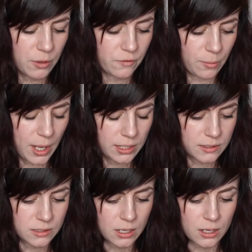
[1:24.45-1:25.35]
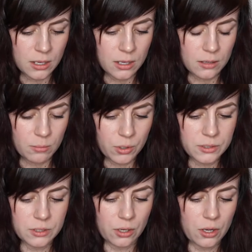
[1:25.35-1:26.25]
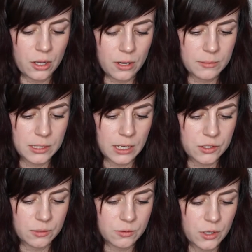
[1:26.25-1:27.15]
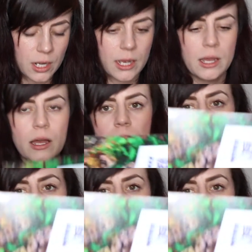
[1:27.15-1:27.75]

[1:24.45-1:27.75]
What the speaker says: beautifulmadnessbooks.com/subscribe.